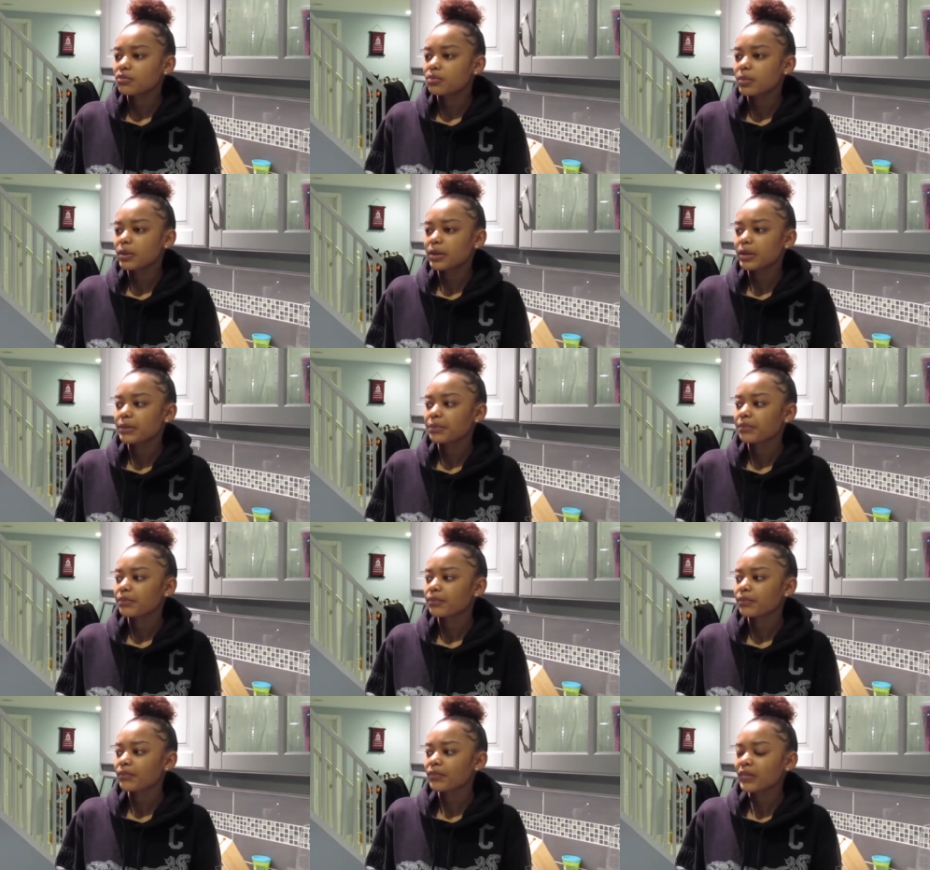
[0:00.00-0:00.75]

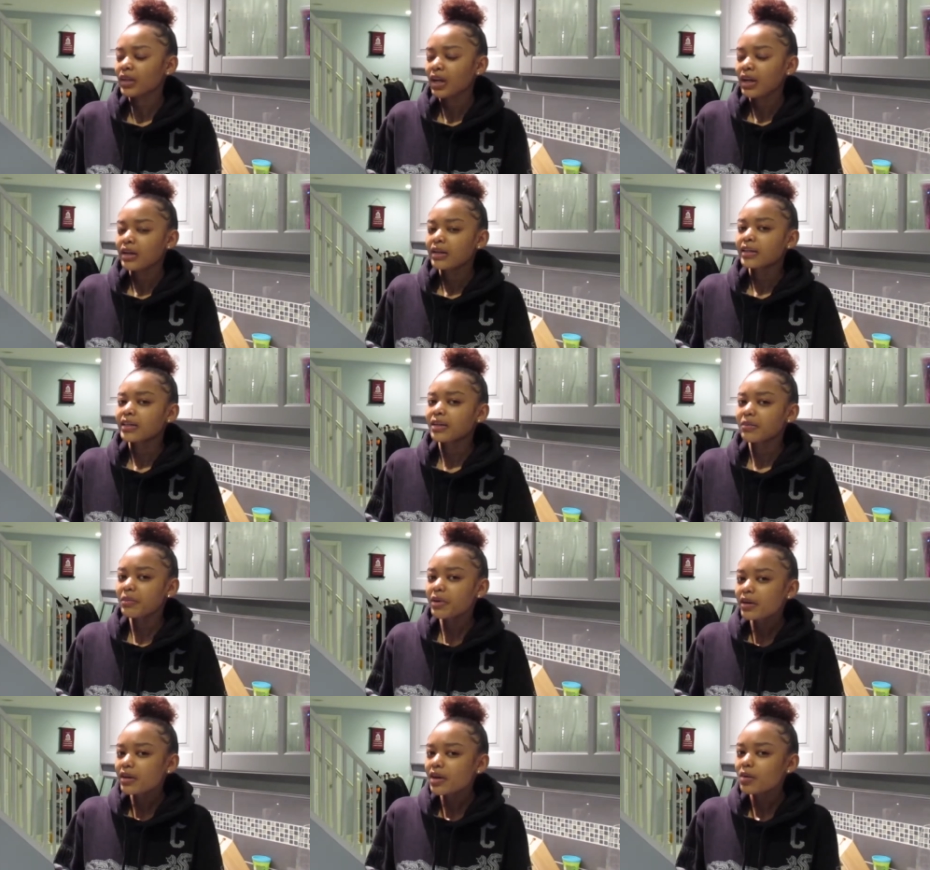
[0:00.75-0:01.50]
but give
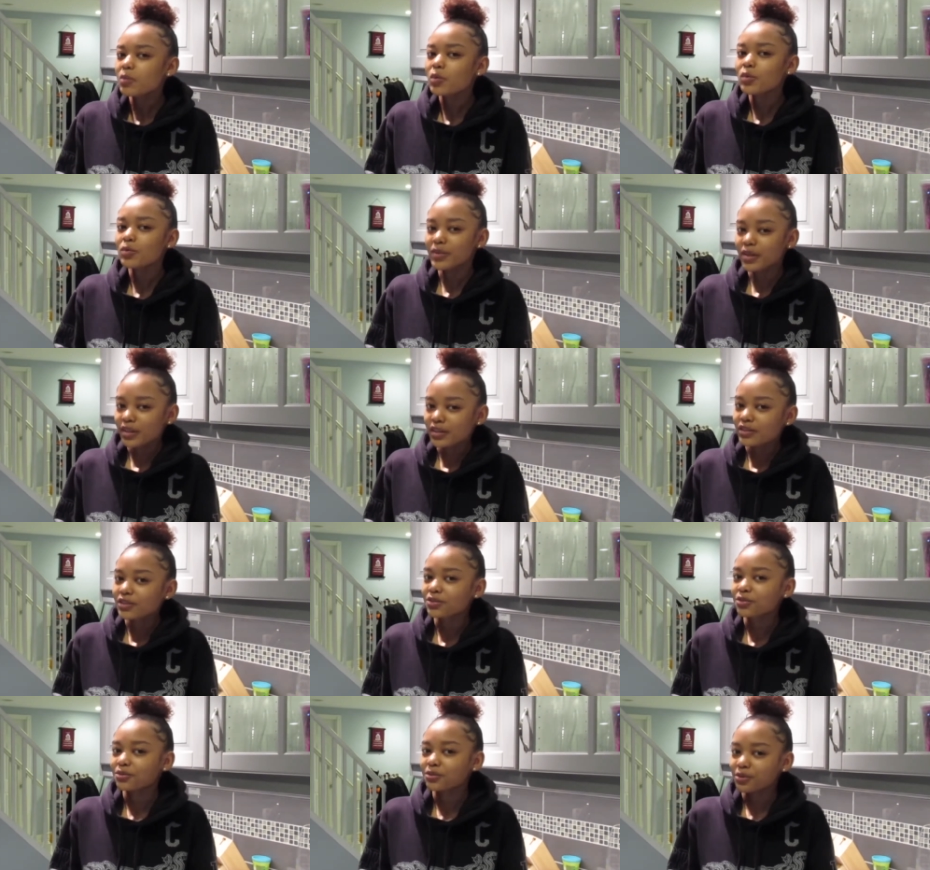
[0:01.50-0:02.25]
me a couple
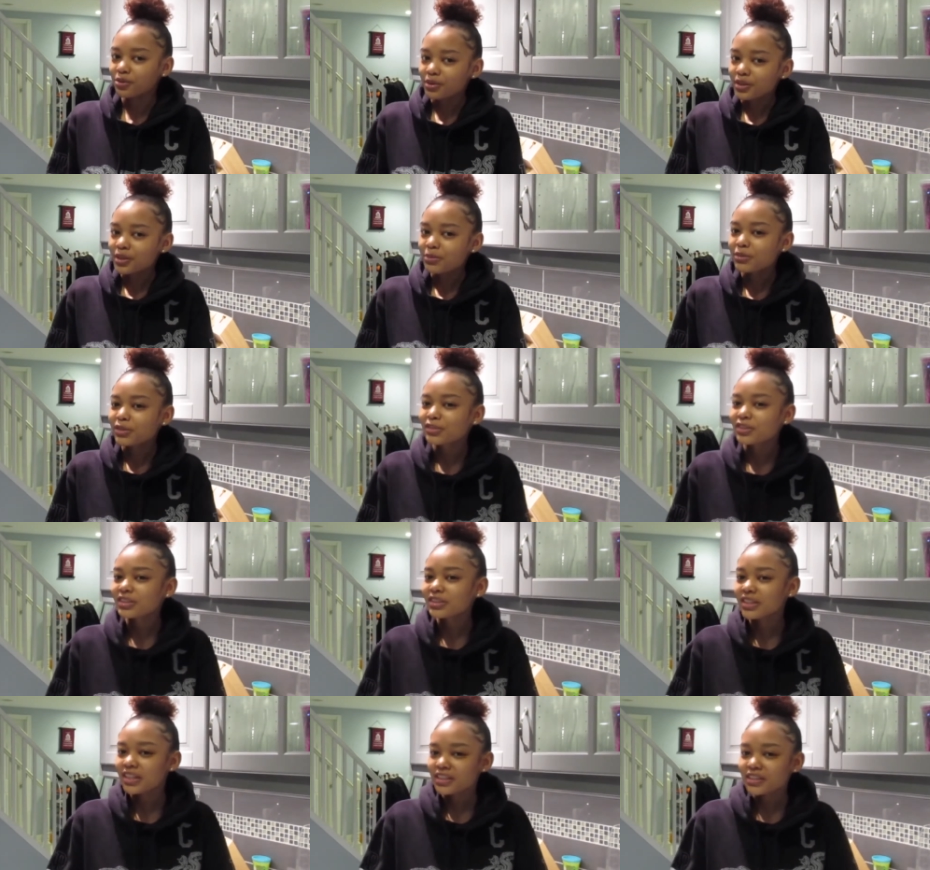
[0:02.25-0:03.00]
minutes you know let me
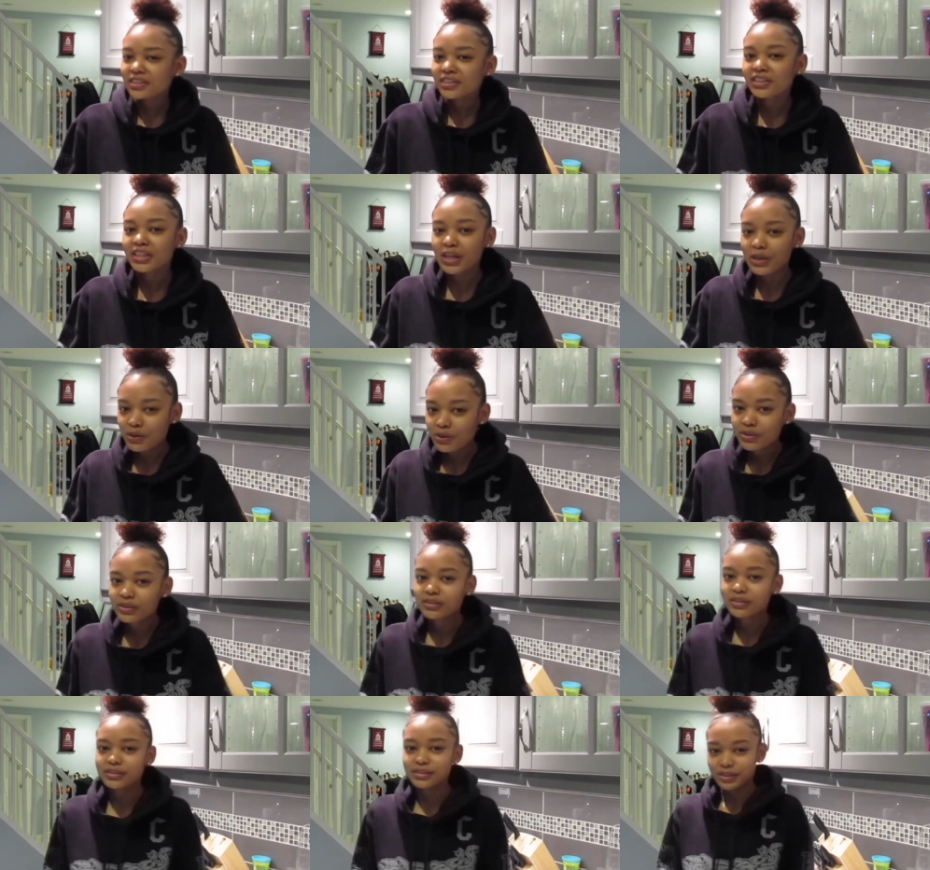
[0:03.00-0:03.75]
just get
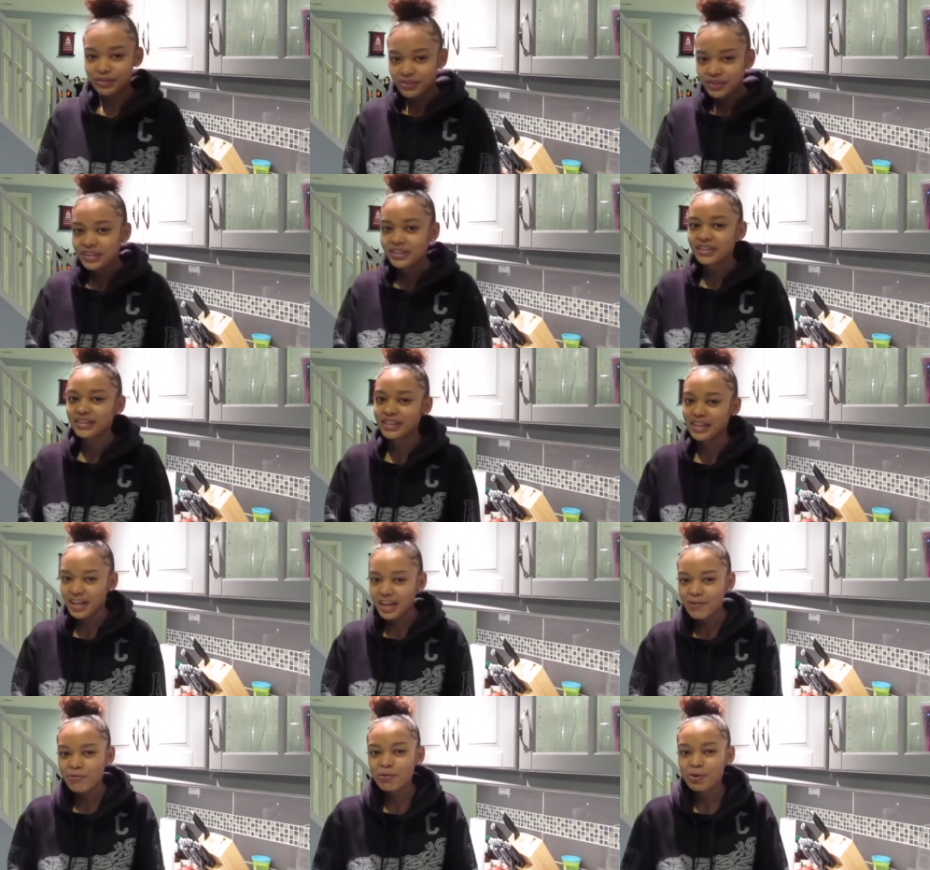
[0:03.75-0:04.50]
settled and stuff like
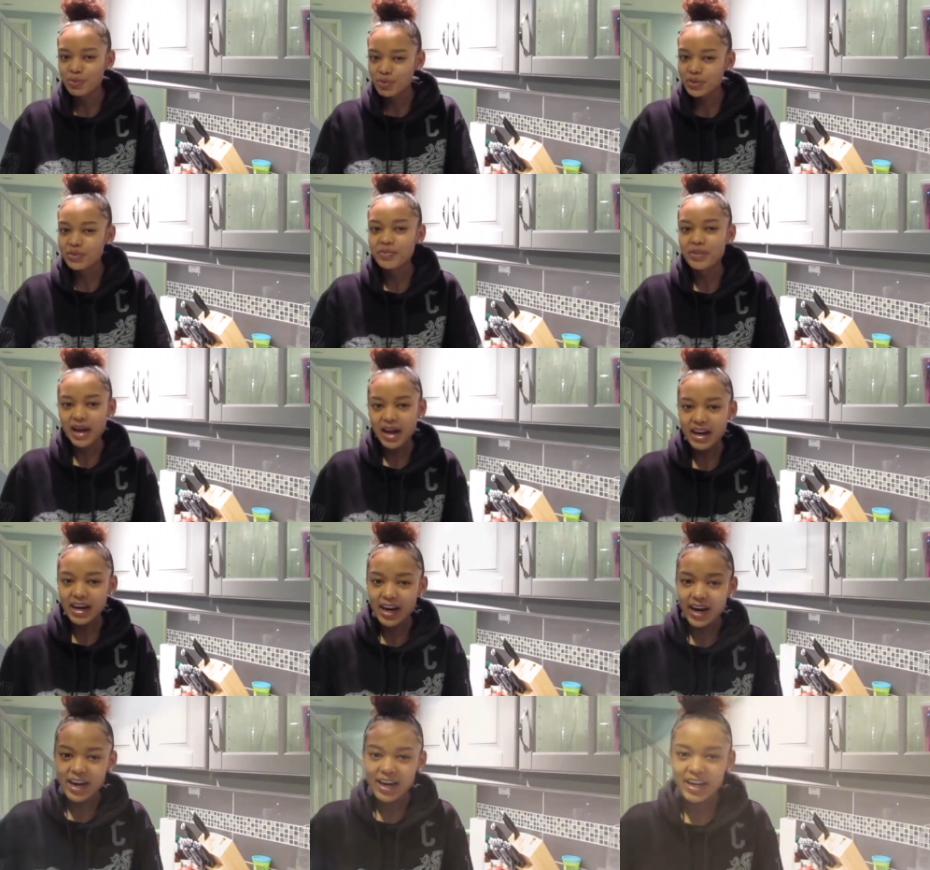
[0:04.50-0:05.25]
that we'll be
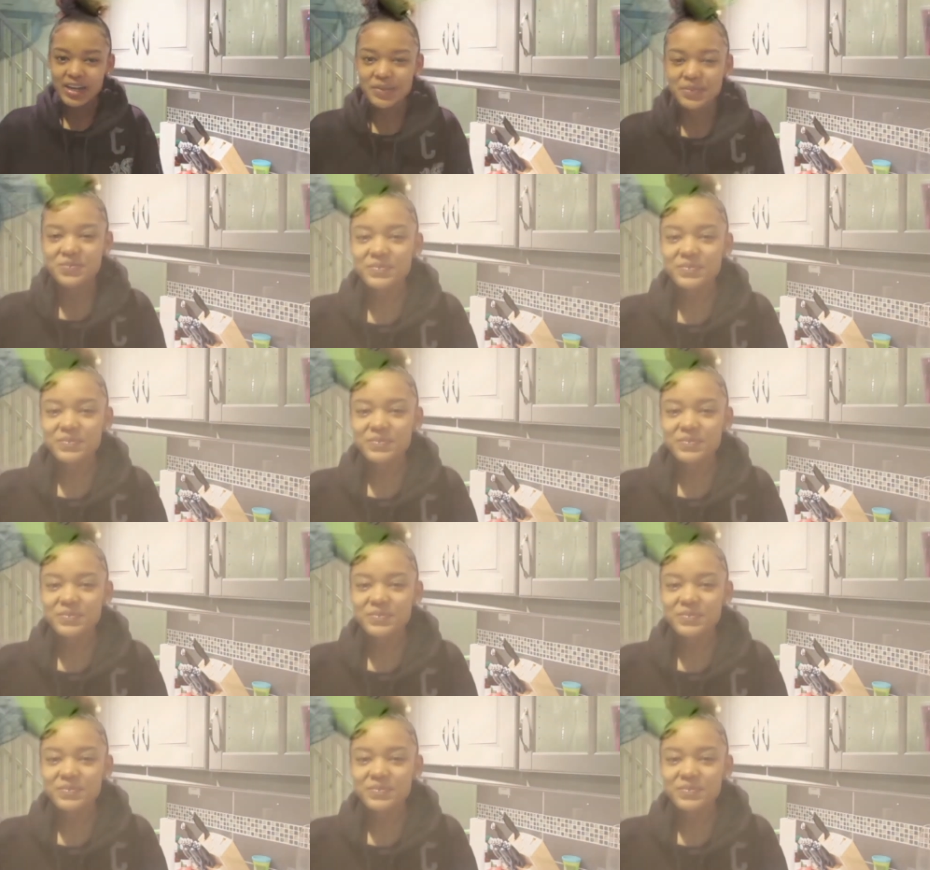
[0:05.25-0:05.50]
back all right